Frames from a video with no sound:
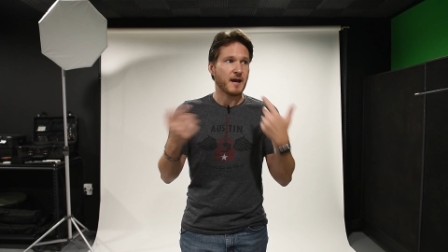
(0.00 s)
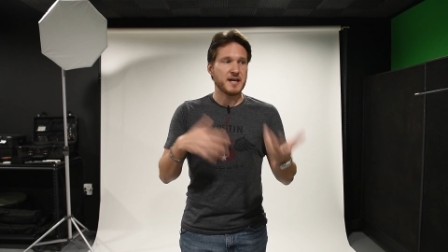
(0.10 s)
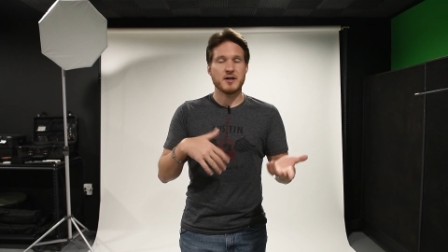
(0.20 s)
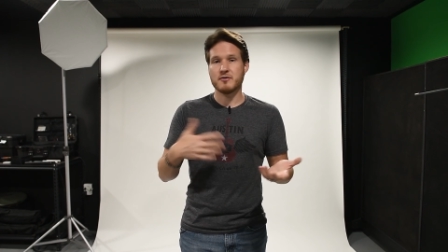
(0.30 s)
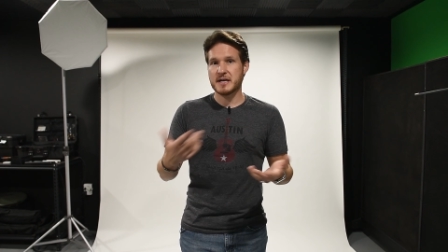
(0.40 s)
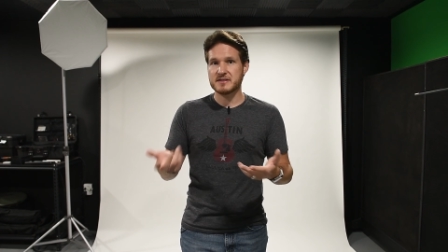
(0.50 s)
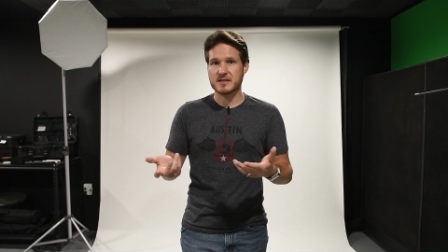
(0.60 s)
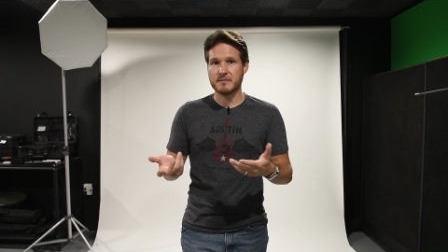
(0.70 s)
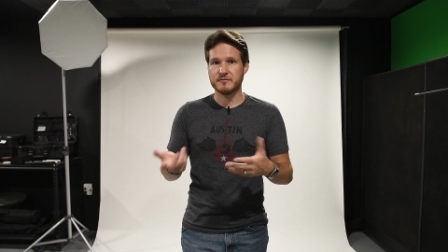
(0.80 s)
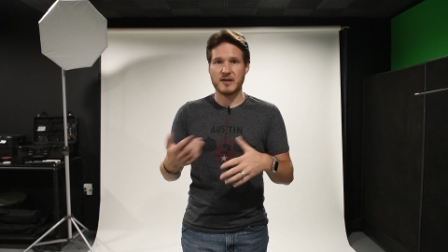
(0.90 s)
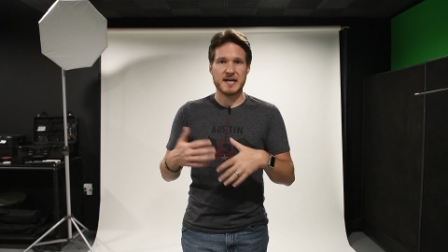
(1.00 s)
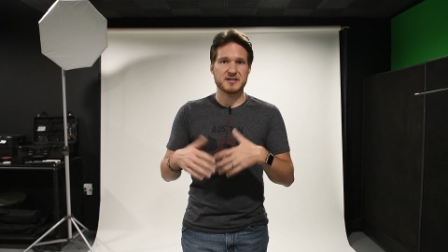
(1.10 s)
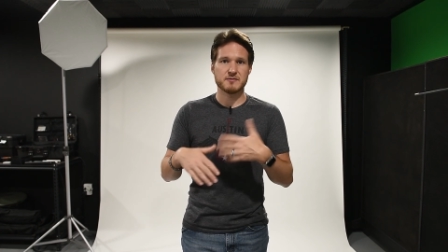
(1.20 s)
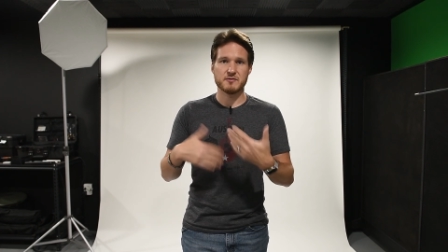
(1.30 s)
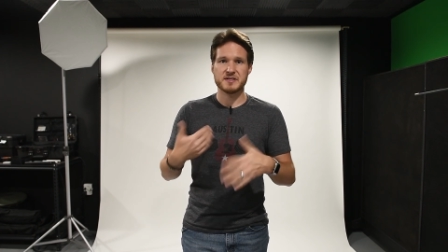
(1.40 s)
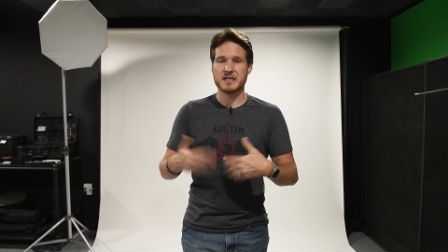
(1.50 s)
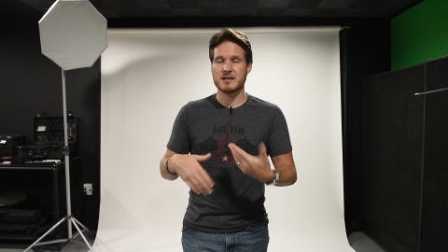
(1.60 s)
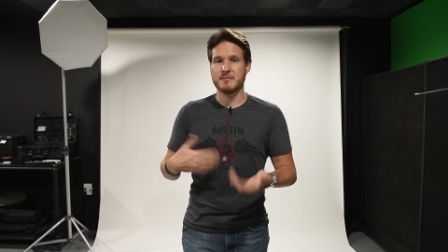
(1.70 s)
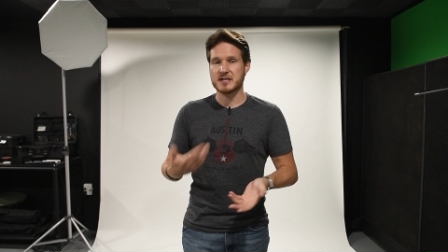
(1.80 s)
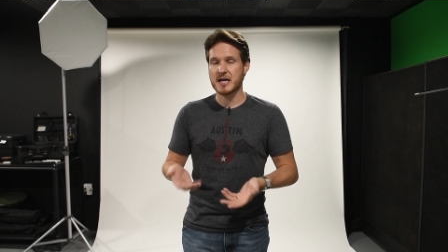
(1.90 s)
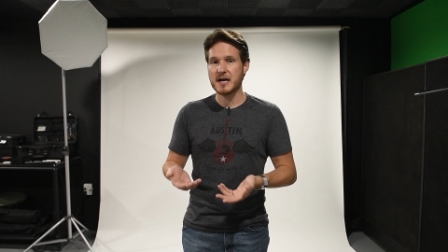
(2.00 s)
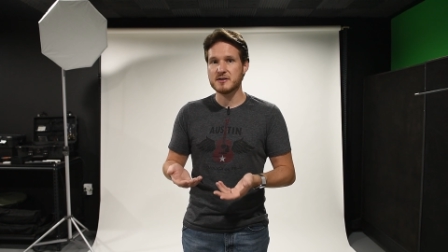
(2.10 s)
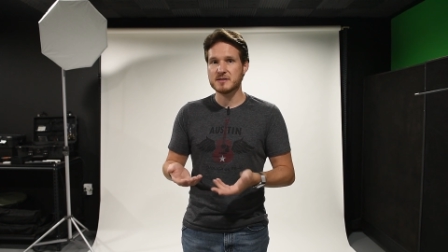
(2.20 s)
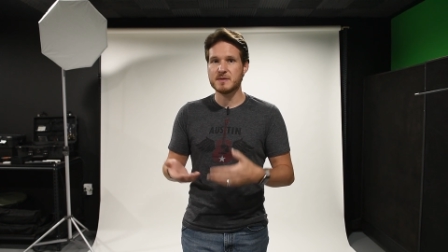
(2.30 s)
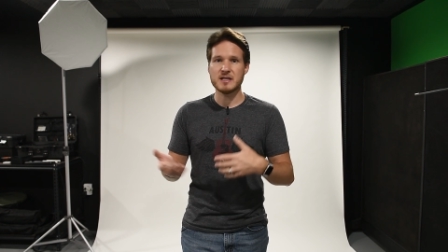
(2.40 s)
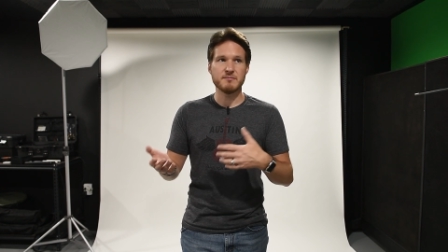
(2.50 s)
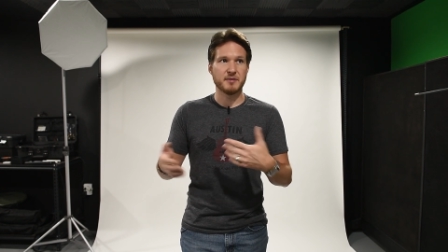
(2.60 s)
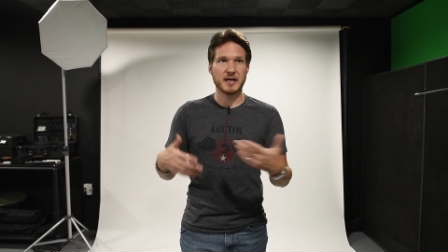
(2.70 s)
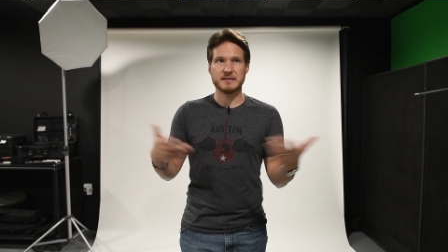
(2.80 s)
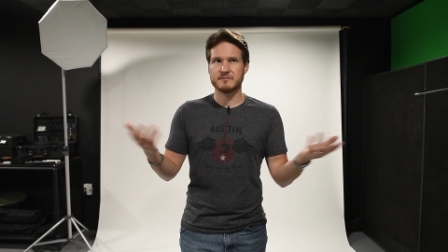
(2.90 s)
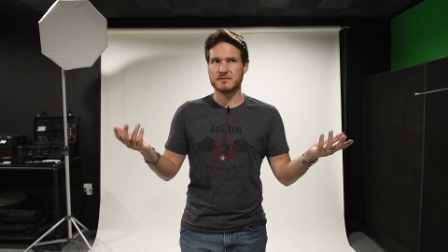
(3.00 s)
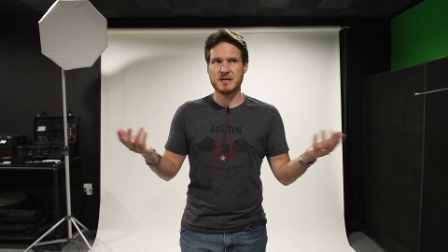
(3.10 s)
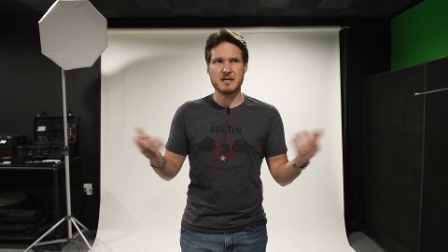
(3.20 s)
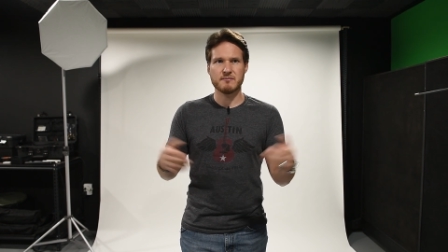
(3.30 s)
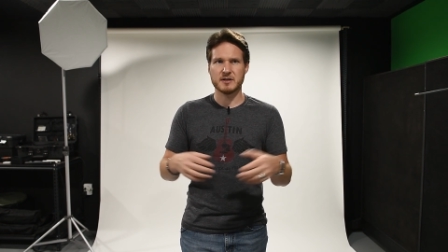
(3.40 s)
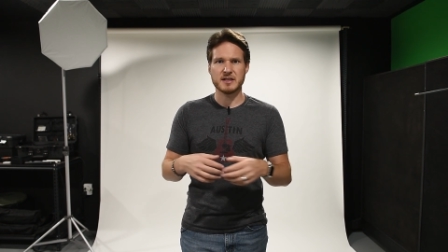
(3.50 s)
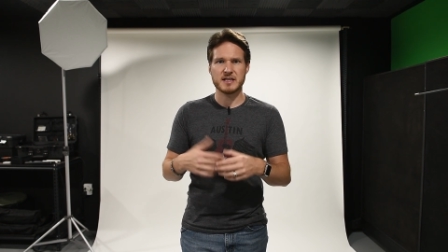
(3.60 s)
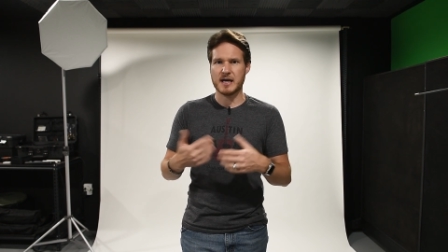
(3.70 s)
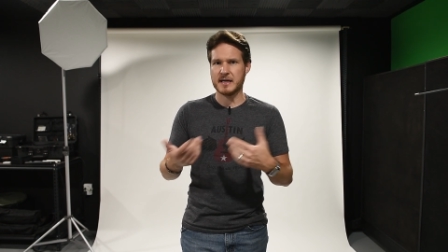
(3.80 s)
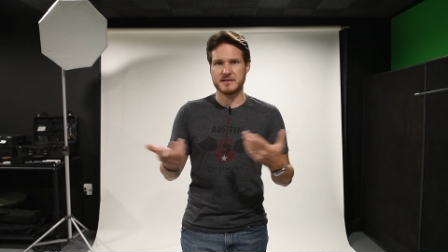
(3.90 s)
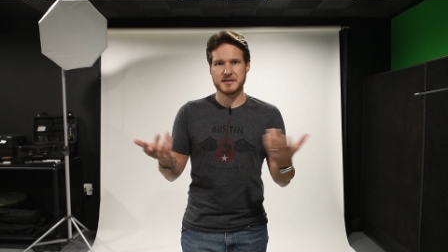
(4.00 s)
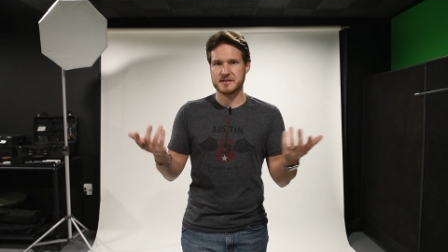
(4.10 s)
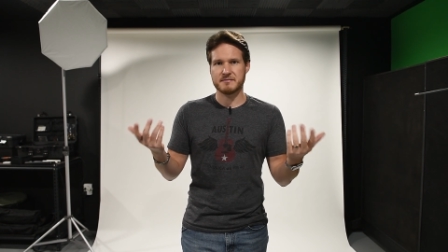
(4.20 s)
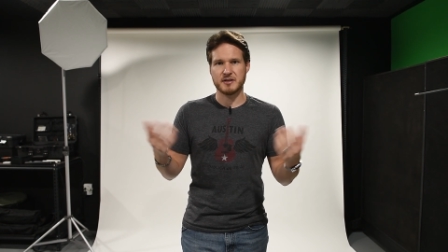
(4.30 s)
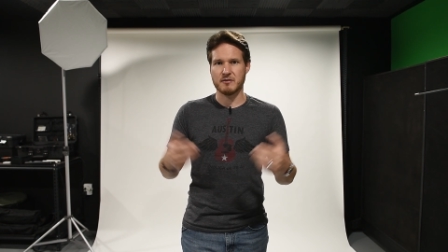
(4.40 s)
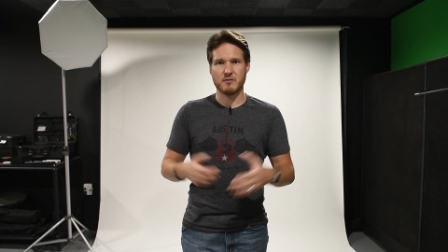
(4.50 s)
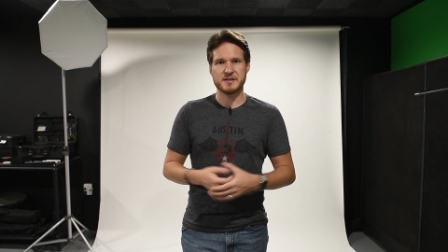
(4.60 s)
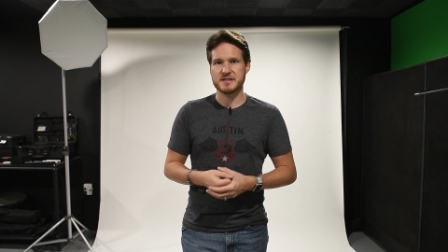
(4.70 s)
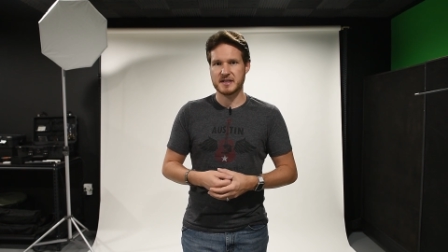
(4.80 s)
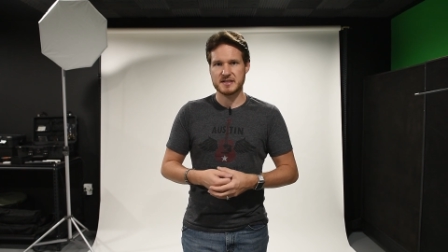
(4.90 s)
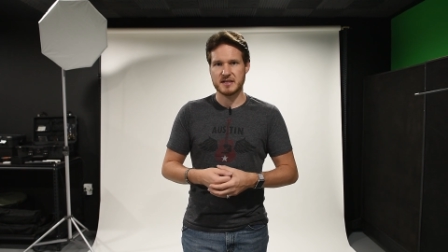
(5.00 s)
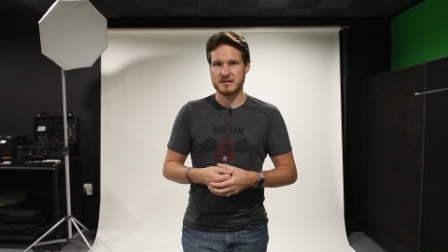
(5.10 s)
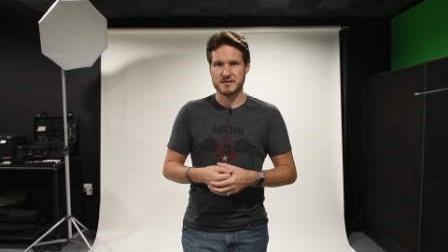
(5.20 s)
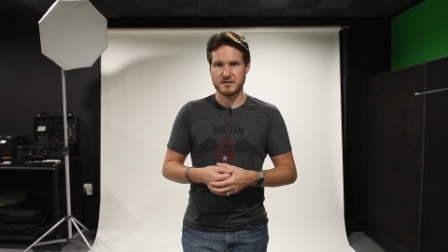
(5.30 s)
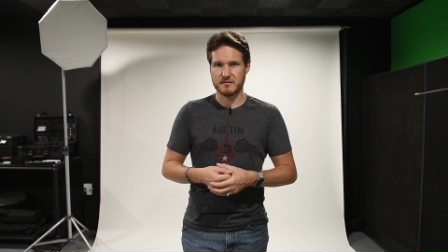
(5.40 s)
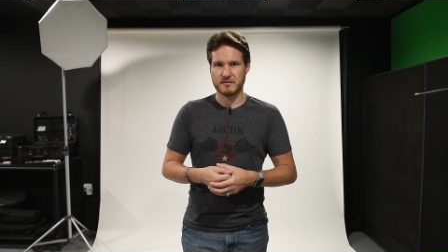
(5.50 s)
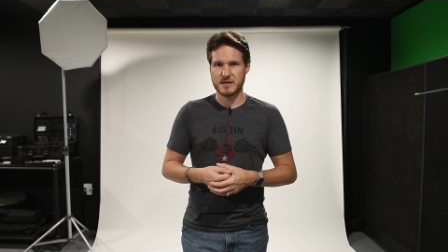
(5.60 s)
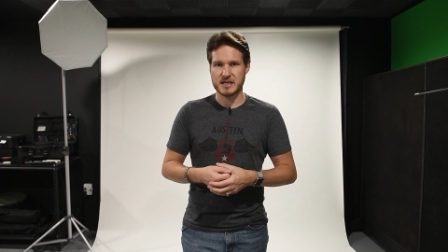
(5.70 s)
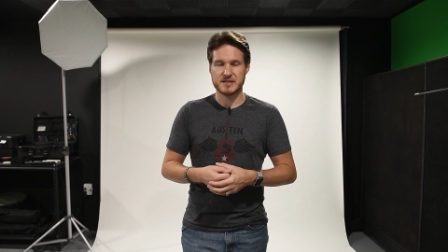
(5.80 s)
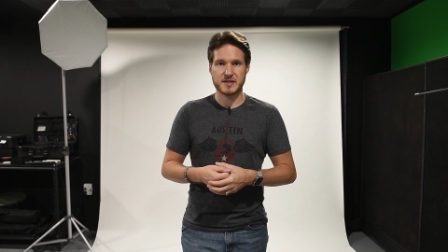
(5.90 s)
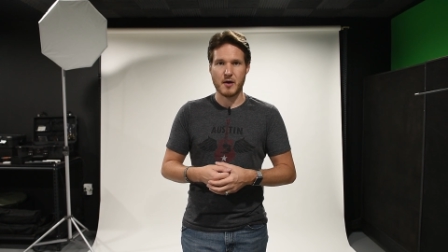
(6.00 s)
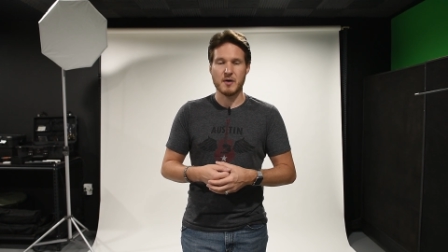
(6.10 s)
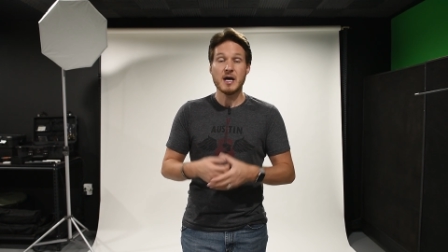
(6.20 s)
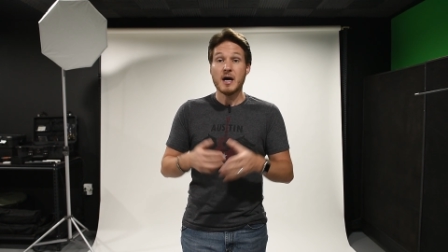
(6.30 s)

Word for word: I know that some flashes will sync at a much higher speed, but for me, really, I just, you know, one sixtieth is good for me. So